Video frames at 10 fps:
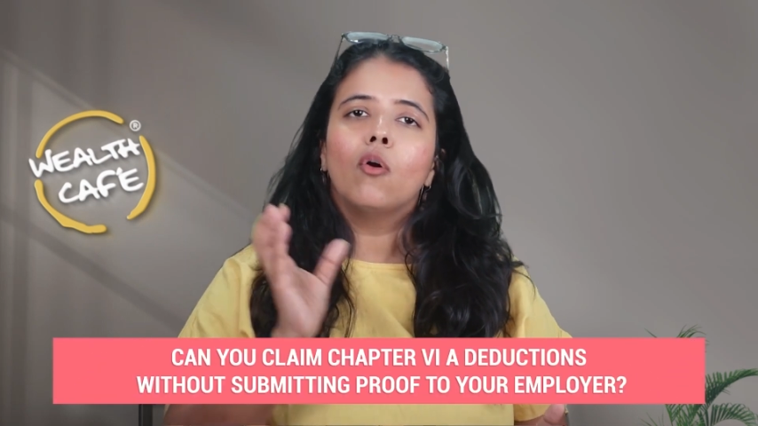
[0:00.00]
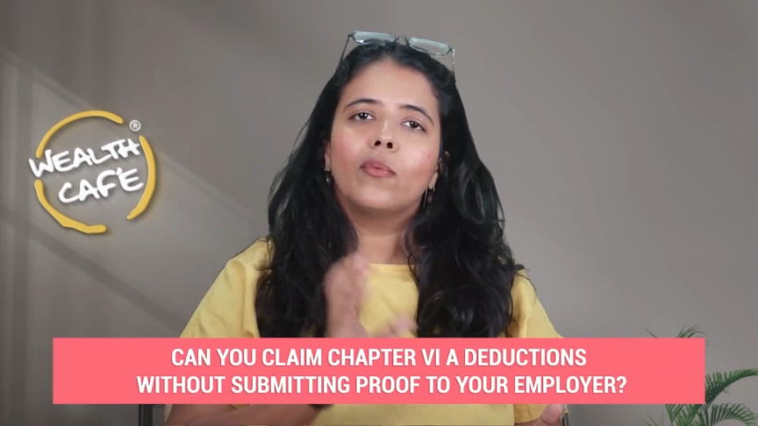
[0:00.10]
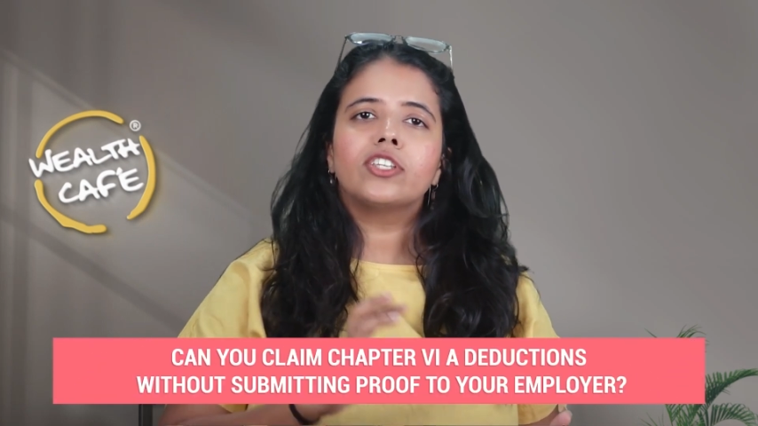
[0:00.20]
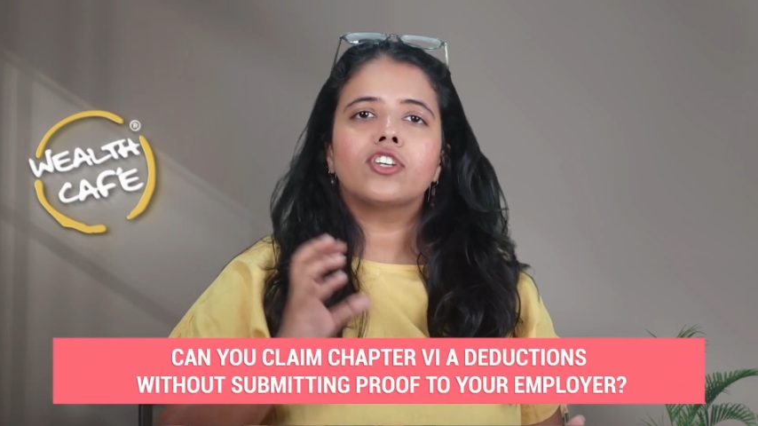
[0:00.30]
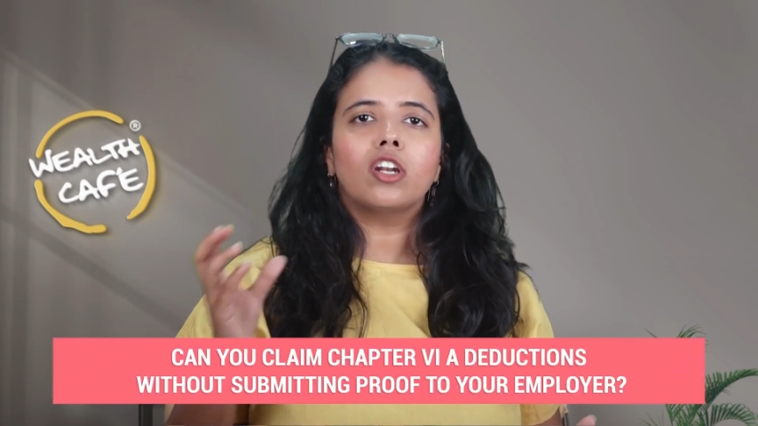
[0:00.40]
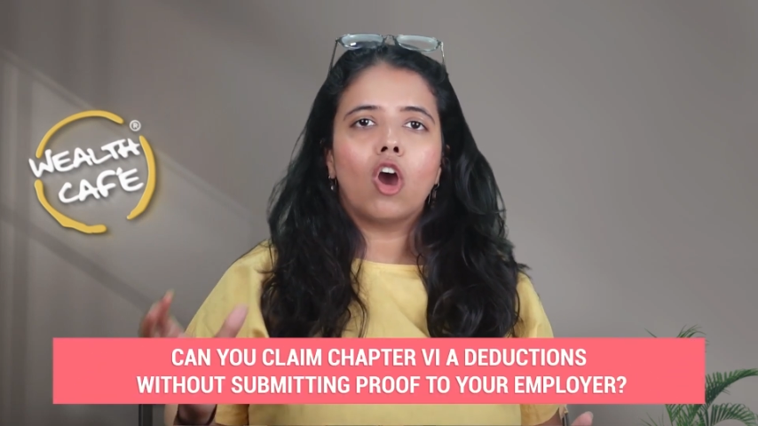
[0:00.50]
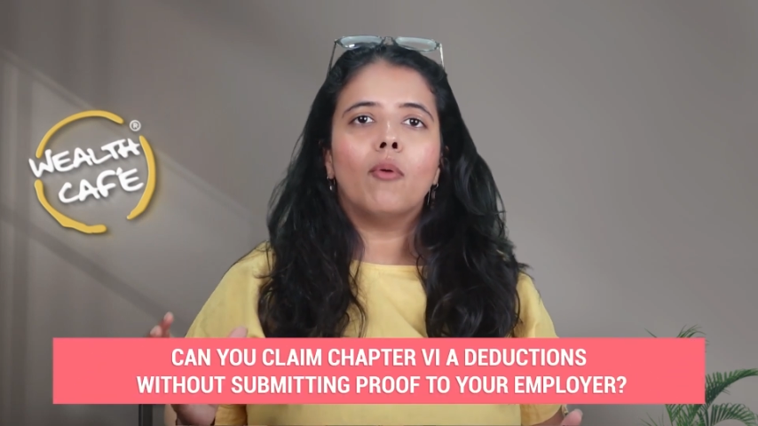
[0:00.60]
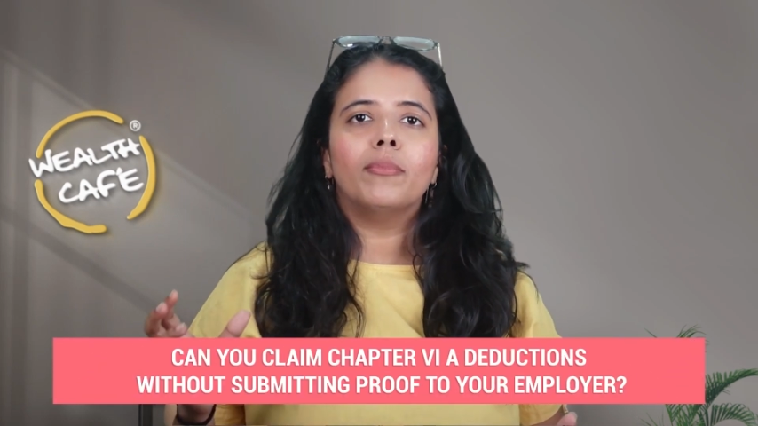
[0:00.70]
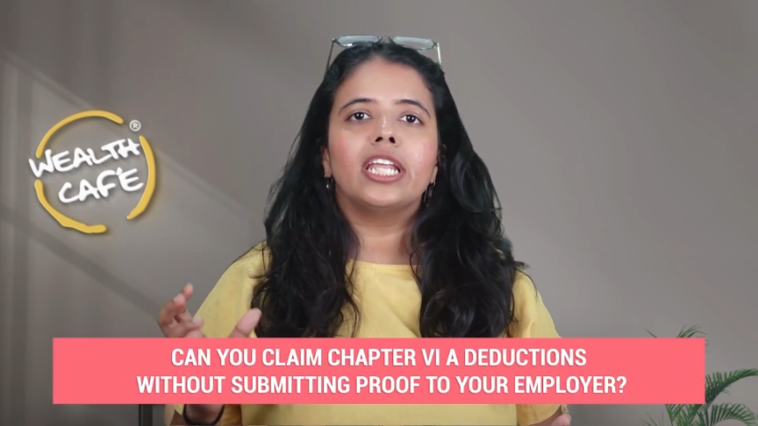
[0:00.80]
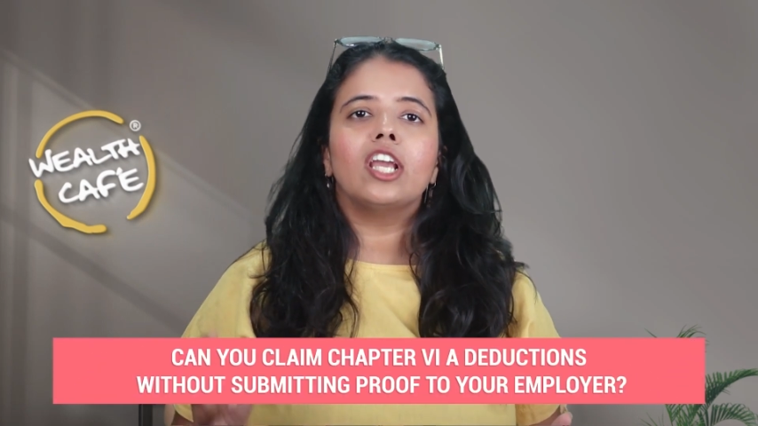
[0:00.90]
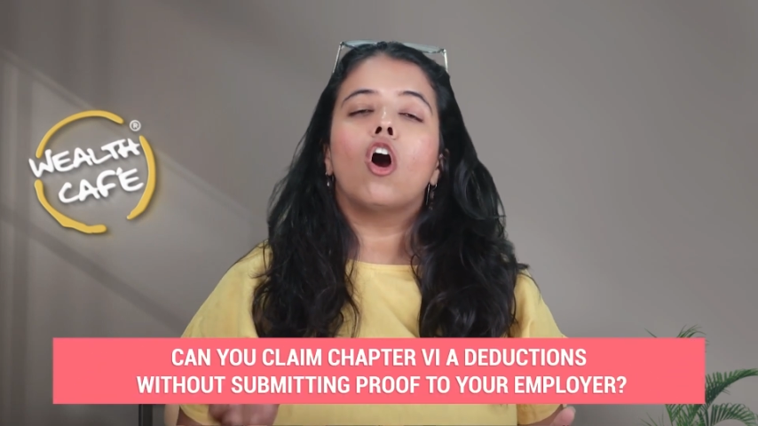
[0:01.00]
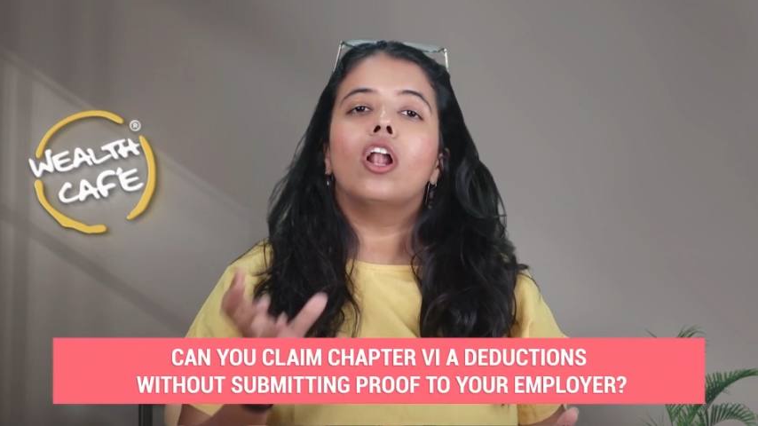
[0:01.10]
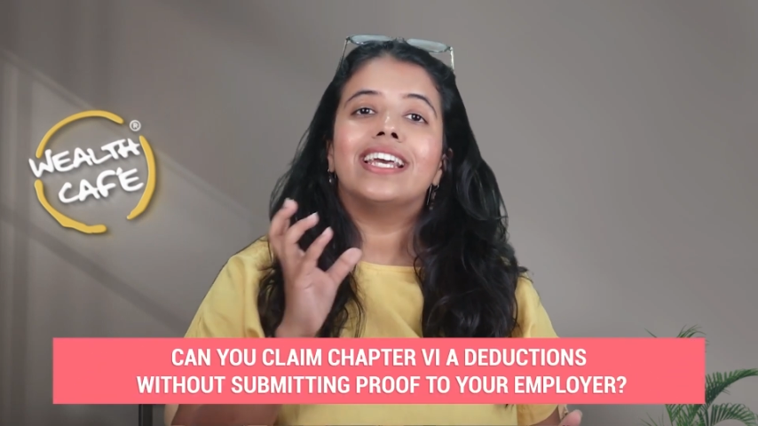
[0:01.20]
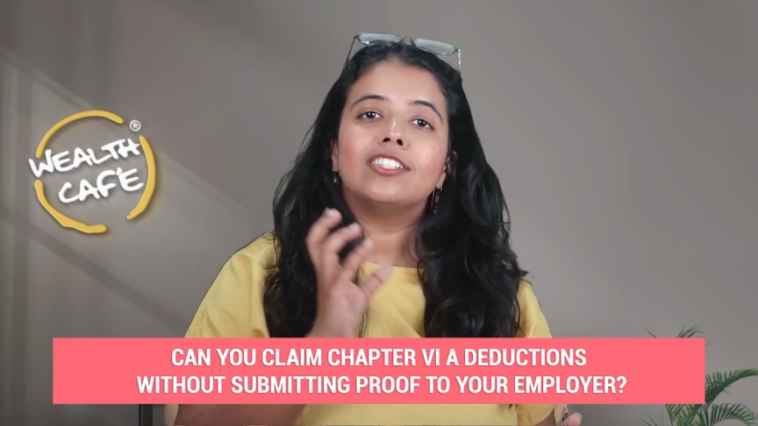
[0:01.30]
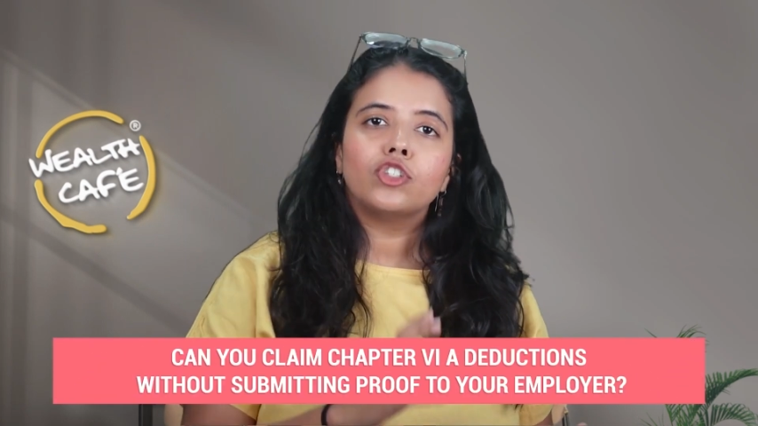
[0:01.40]
which are commonly
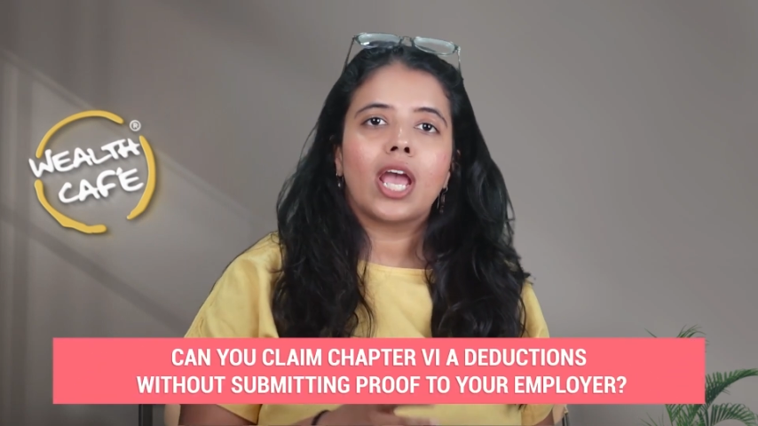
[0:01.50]
called as